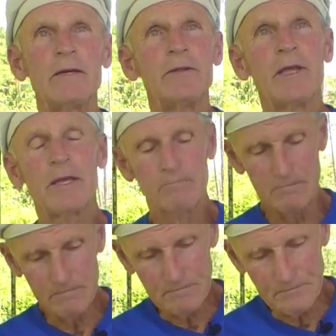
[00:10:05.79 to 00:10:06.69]
And then
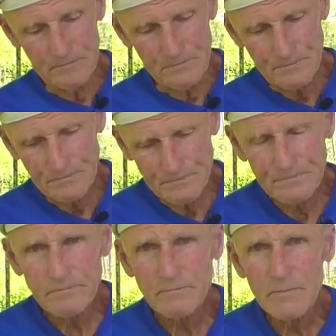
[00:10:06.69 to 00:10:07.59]

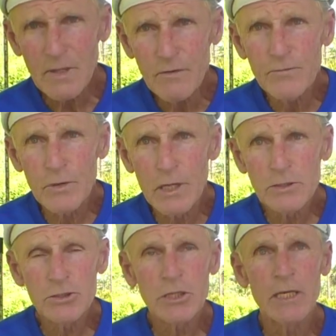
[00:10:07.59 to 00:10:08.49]
for
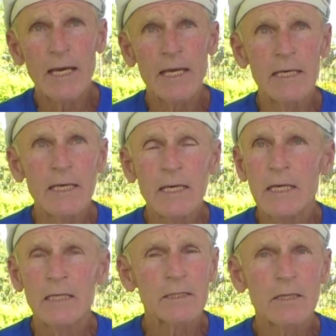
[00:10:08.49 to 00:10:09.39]
lunch today,
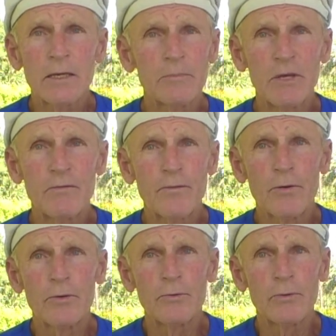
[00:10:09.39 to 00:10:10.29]
it's going to be
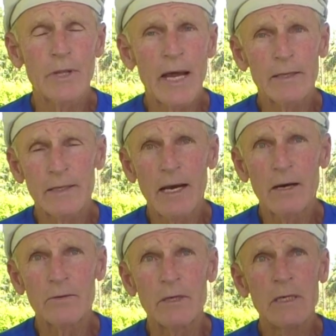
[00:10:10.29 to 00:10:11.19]
fruit without a
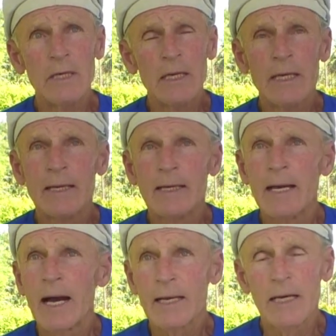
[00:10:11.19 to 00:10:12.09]
doubt.
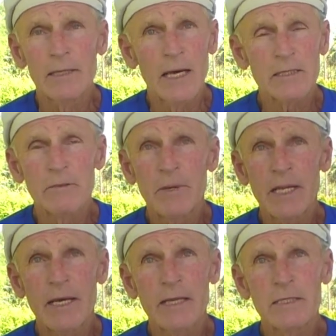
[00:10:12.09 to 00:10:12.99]
I got lots of
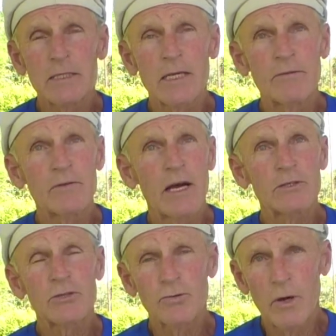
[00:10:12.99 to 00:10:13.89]
bananas, I've
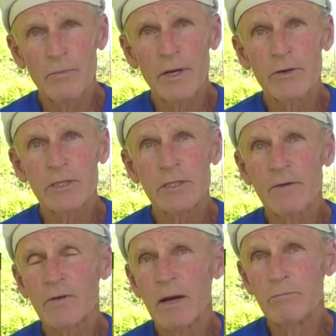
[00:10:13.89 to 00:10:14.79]
got strawberries,
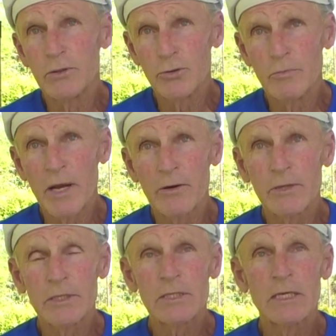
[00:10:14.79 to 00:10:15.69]
I've got
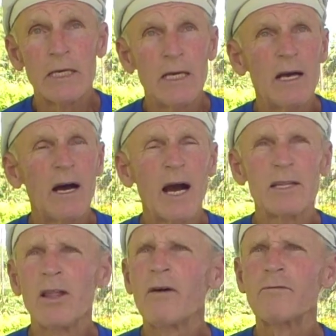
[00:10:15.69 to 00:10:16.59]
blueberries.
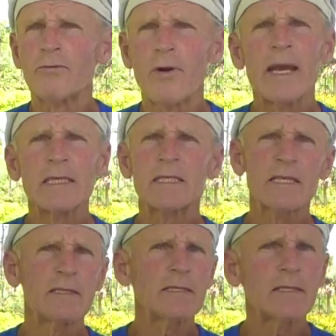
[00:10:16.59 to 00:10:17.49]
I love
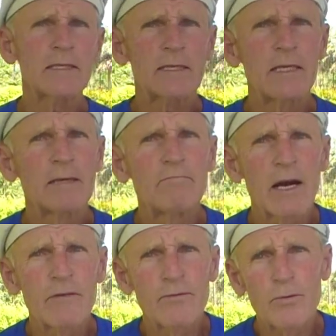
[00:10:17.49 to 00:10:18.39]
raisins in
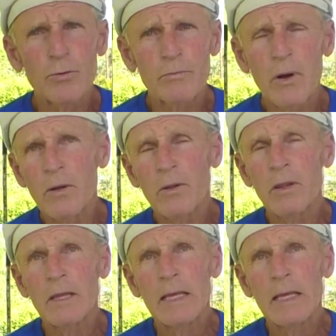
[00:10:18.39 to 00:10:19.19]
my fruit bowl.